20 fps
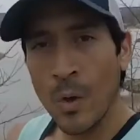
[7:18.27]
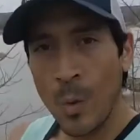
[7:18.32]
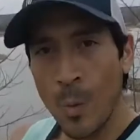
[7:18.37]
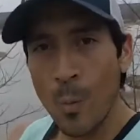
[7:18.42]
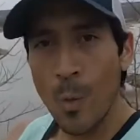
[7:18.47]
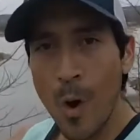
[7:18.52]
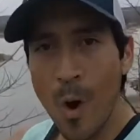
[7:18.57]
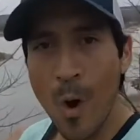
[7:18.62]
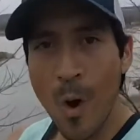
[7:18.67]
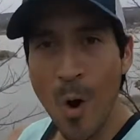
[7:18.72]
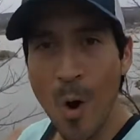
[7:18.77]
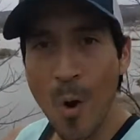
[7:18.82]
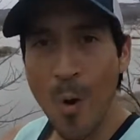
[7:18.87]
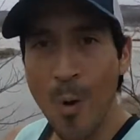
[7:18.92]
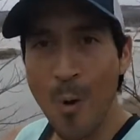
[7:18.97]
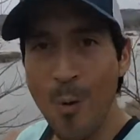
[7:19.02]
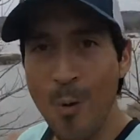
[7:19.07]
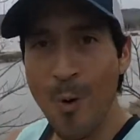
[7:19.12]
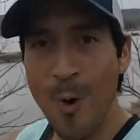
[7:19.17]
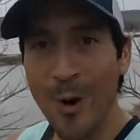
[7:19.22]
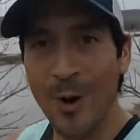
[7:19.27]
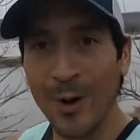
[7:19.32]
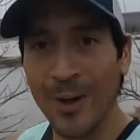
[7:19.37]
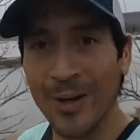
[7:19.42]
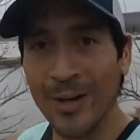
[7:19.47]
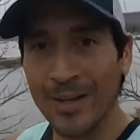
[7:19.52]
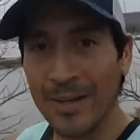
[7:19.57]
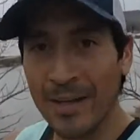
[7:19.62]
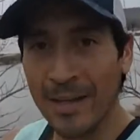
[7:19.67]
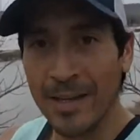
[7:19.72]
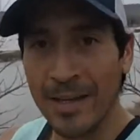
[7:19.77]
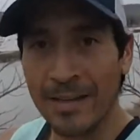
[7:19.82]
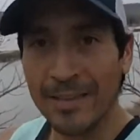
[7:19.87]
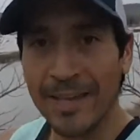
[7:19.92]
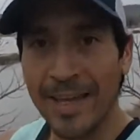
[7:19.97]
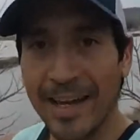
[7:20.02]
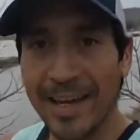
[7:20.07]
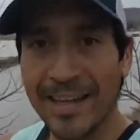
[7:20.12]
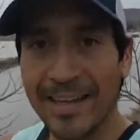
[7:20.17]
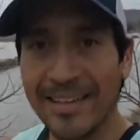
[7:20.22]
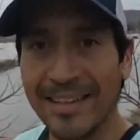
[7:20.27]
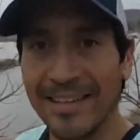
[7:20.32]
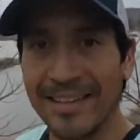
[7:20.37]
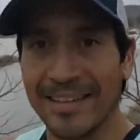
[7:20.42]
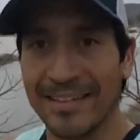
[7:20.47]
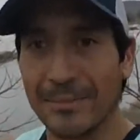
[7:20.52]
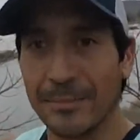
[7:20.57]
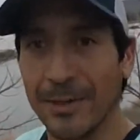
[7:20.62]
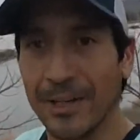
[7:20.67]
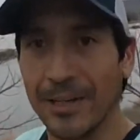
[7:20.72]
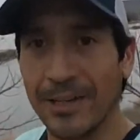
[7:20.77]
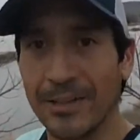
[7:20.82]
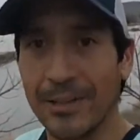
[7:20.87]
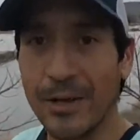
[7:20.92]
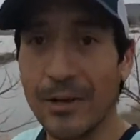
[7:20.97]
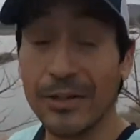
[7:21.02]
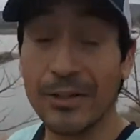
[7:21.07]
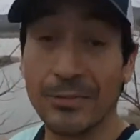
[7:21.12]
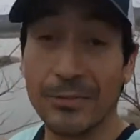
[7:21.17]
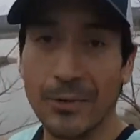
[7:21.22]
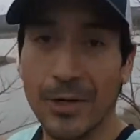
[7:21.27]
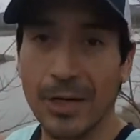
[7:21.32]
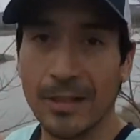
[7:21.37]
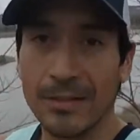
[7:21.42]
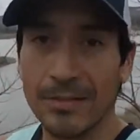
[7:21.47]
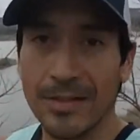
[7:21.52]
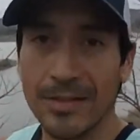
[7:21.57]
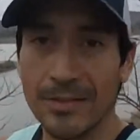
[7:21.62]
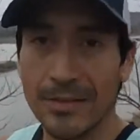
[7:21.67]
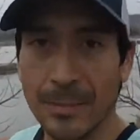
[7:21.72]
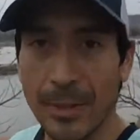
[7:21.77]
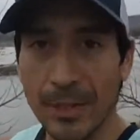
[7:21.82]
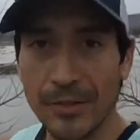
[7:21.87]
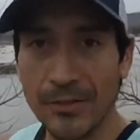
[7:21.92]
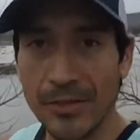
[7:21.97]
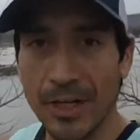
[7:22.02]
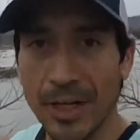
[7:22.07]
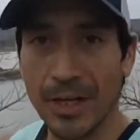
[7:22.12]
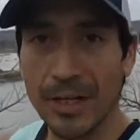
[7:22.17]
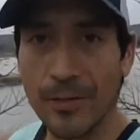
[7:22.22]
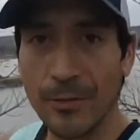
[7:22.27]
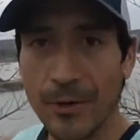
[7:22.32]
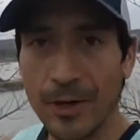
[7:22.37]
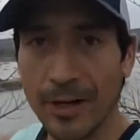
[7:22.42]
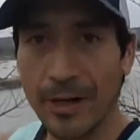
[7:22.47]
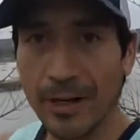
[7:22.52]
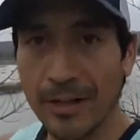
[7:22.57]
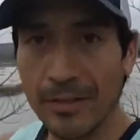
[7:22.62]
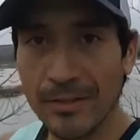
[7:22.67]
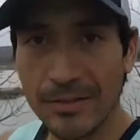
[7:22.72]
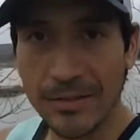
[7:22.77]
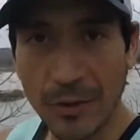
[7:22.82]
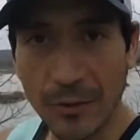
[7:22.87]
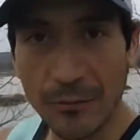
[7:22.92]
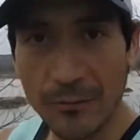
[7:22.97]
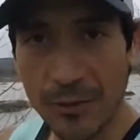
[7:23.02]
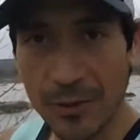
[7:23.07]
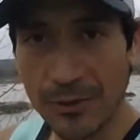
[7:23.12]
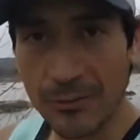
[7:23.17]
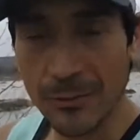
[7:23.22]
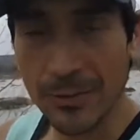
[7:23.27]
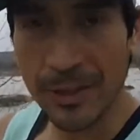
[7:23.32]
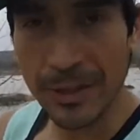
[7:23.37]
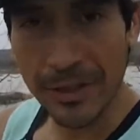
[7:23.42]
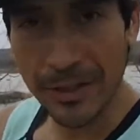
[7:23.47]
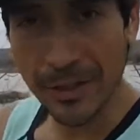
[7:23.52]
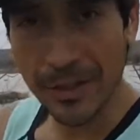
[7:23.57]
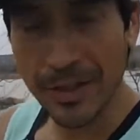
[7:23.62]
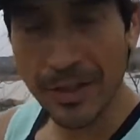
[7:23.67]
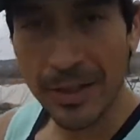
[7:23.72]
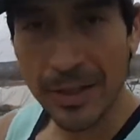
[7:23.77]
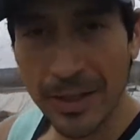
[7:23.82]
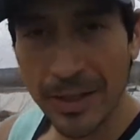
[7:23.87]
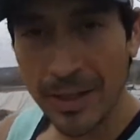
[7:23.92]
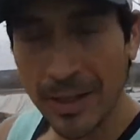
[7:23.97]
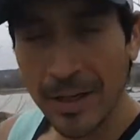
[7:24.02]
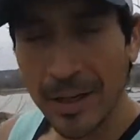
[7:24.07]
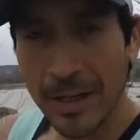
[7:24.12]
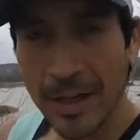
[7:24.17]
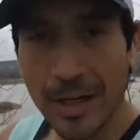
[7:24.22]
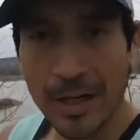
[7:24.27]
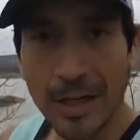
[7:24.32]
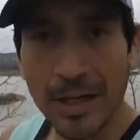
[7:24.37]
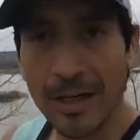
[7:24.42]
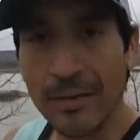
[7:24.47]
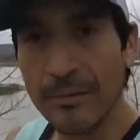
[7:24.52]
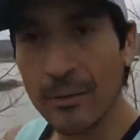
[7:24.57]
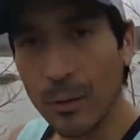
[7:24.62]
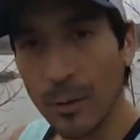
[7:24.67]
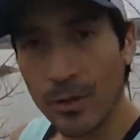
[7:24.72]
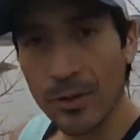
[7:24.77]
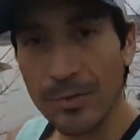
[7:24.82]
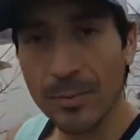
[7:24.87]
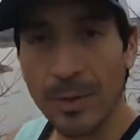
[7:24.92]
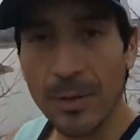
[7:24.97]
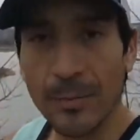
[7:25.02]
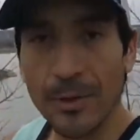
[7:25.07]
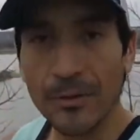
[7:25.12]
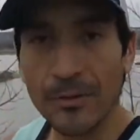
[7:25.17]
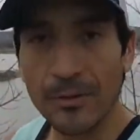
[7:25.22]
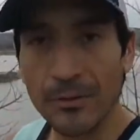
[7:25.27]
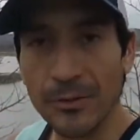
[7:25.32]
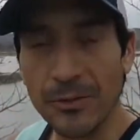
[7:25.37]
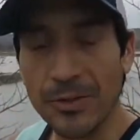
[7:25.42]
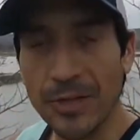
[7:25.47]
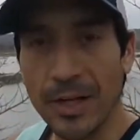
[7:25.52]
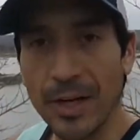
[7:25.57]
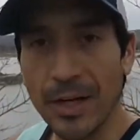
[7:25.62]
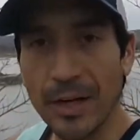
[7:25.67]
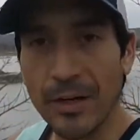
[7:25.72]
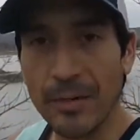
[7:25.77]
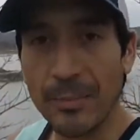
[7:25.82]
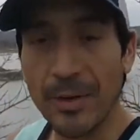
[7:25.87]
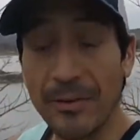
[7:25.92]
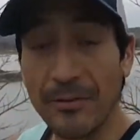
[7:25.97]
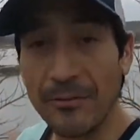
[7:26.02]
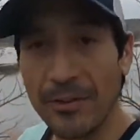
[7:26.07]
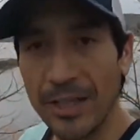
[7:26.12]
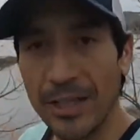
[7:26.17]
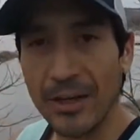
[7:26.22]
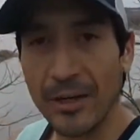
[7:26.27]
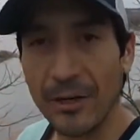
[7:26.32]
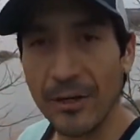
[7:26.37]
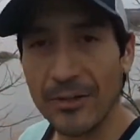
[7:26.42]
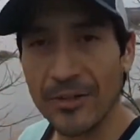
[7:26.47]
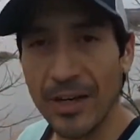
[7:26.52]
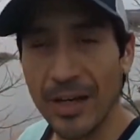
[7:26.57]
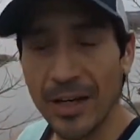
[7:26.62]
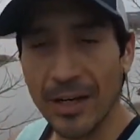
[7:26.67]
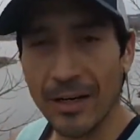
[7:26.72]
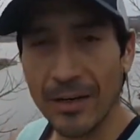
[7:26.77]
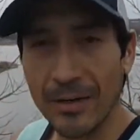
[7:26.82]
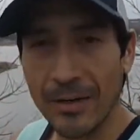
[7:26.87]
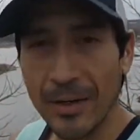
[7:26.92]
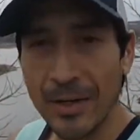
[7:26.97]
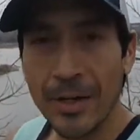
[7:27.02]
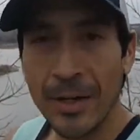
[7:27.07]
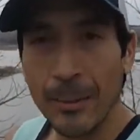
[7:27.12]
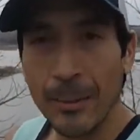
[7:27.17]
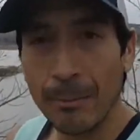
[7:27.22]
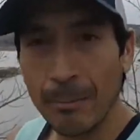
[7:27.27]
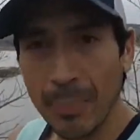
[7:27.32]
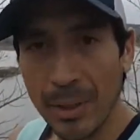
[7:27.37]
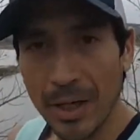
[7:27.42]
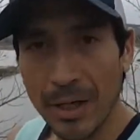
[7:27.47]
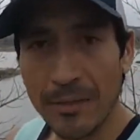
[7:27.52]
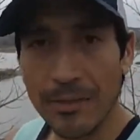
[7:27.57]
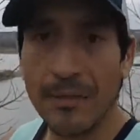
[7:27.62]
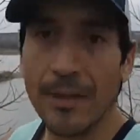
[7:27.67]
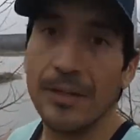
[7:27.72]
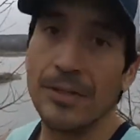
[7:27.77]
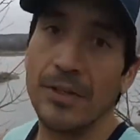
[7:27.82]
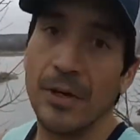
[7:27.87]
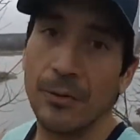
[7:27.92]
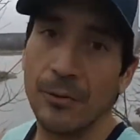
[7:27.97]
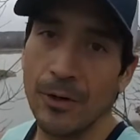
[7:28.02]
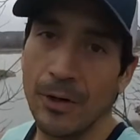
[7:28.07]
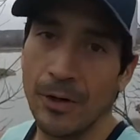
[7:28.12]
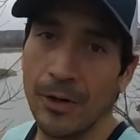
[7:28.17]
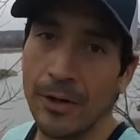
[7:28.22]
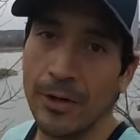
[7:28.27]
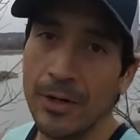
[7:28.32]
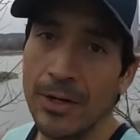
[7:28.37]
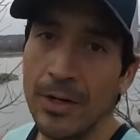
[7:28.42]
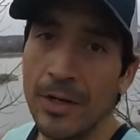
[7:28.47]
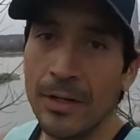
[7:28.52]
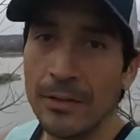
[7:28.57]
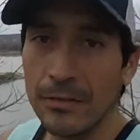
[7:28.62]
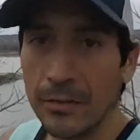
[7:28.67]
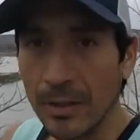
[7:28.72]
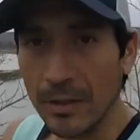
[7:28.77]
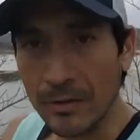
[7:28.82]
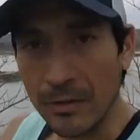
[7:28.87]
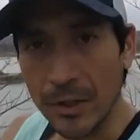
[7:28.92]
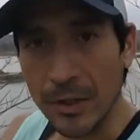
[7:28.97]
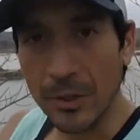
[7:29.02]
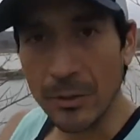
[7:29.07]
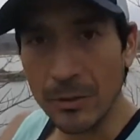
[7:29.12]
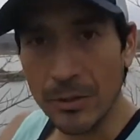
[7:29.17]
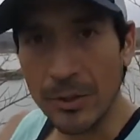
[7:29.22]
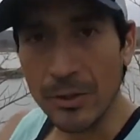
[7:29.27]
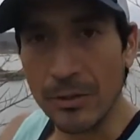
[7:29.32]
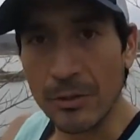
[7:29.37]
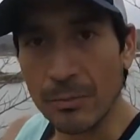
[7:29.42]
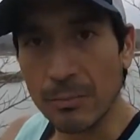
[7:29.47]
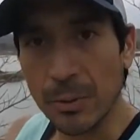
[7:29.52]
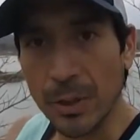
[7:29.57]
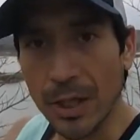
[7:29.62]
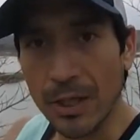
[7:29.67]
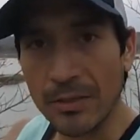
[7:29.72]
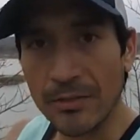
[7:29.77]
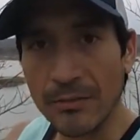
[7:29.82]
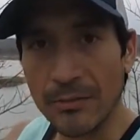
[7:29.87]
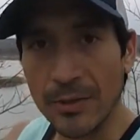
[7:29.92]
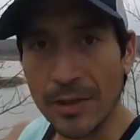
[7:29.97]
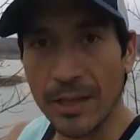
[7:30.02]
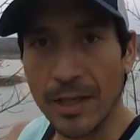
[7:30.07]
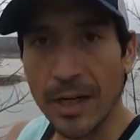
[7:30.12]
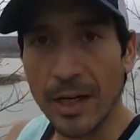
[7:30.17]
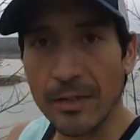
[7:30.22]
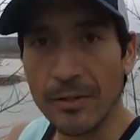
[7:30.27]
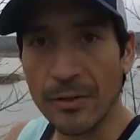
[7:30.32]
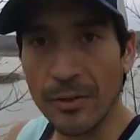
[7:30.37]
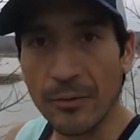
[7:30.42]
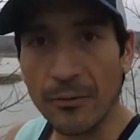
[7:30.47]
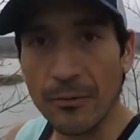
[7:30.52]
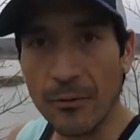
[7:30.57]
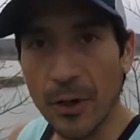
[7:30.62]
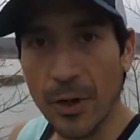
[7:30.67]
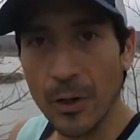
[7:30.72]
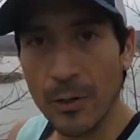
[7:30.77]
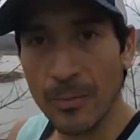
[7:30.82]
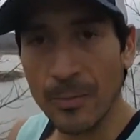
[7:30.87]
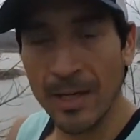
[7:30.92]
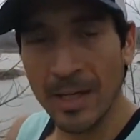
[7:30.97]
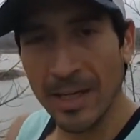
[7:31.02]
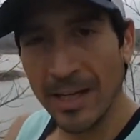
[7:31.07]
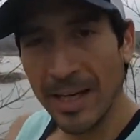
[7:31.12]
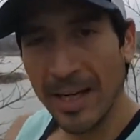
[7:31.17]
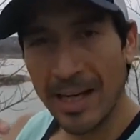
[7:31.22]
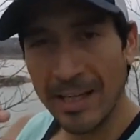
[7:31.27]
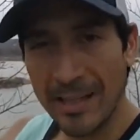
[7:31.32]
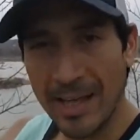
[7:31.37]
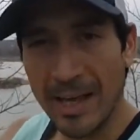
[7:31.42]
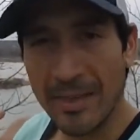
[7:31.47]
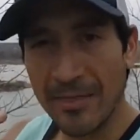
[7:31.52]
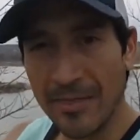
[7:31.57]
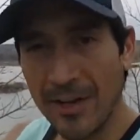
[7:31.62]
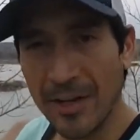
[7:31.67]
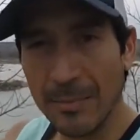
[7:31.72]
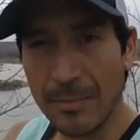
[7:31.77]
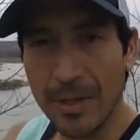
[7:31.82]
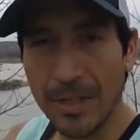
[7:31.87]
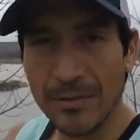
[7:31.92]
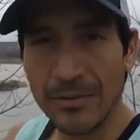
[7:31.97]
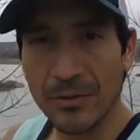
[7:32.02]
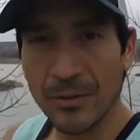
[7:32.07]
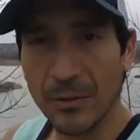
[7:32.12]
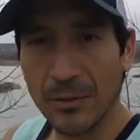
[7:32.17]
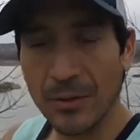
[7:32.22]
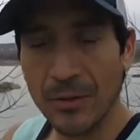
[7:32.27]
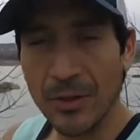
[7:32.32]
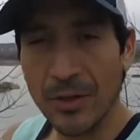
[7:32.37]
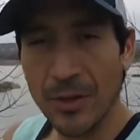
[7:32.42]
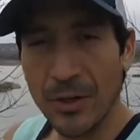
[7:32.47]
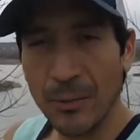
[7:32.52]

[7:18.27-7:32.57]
Woo! That is my longest run since about January, so it feels really good. Of course, my muscles are tired, my feet are tired, but they don't hurt. So that's a huge, huge plus for the Nitro Foam and that thick midsole.